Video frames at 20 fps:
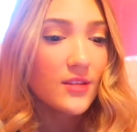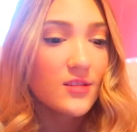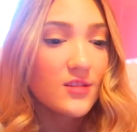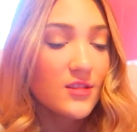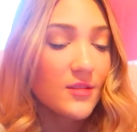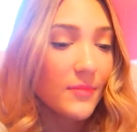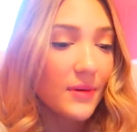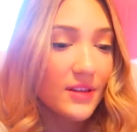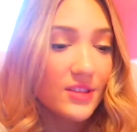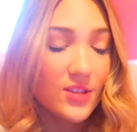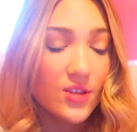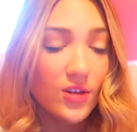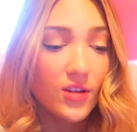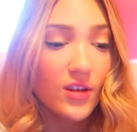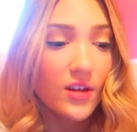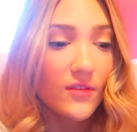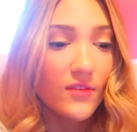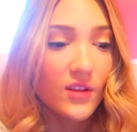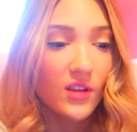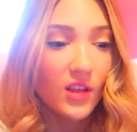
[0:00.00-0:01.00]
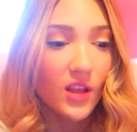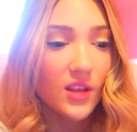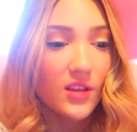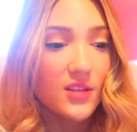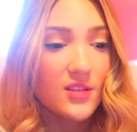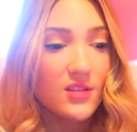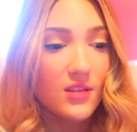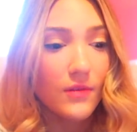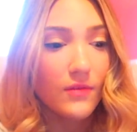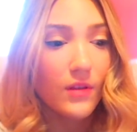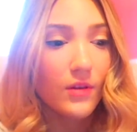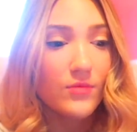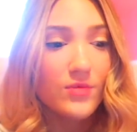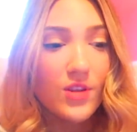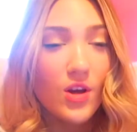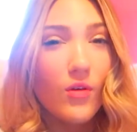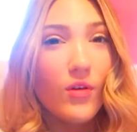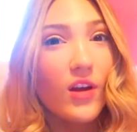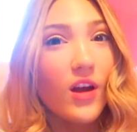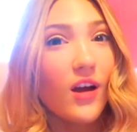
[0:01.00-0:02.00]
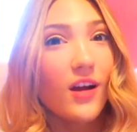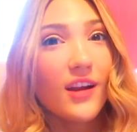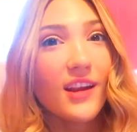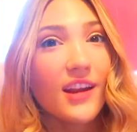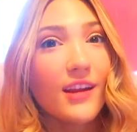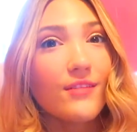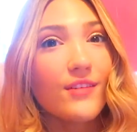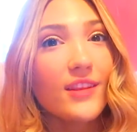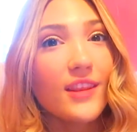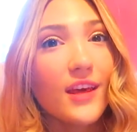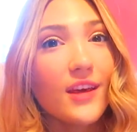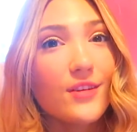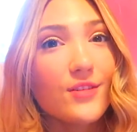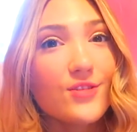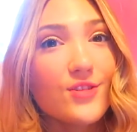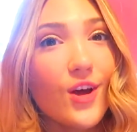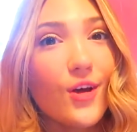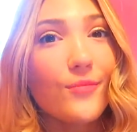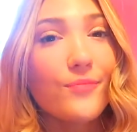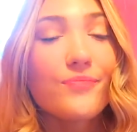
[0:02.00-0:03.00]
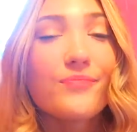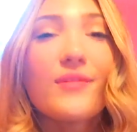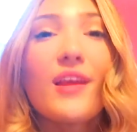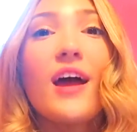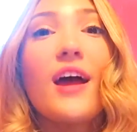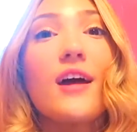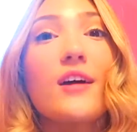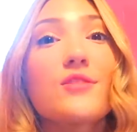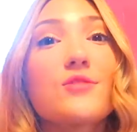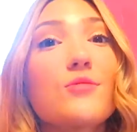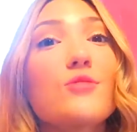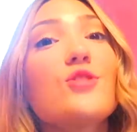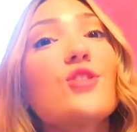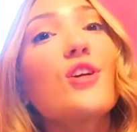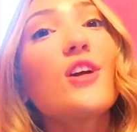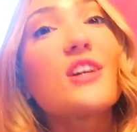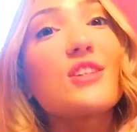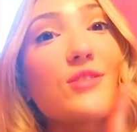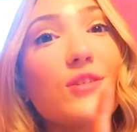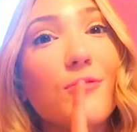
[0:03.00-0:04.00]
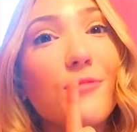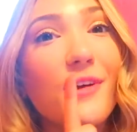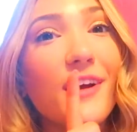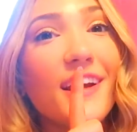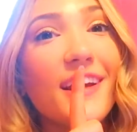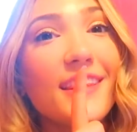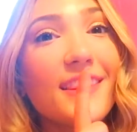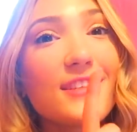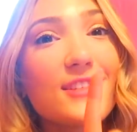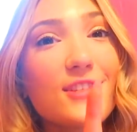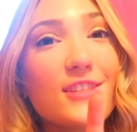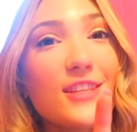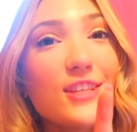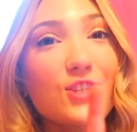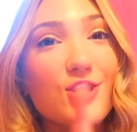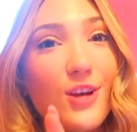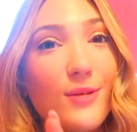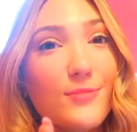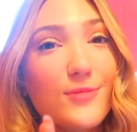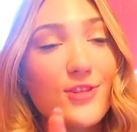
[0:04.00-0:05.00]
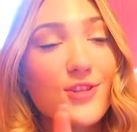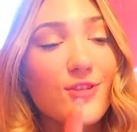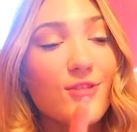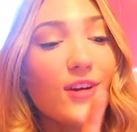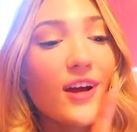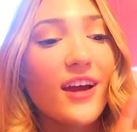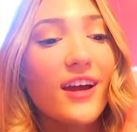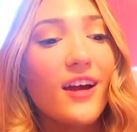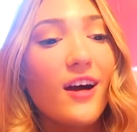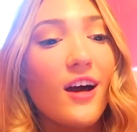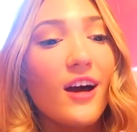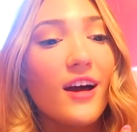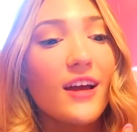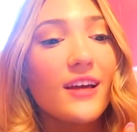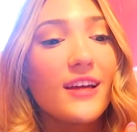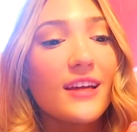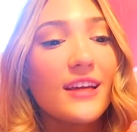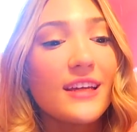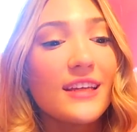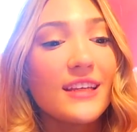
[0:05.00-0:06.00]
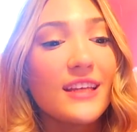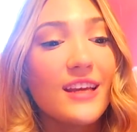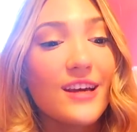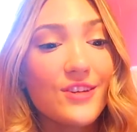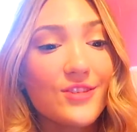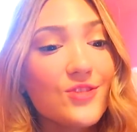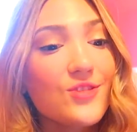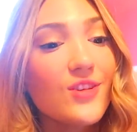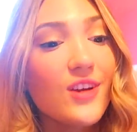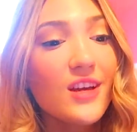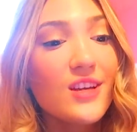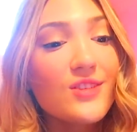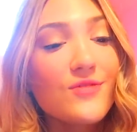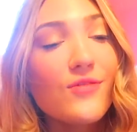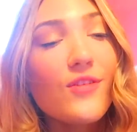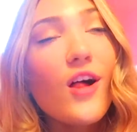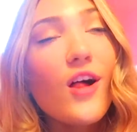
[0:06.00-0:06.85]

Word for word: semester given like the stuff that was going on and everything. So I also want to show you guys what I'm wearing. This is the jumpsuit I got in yesterday's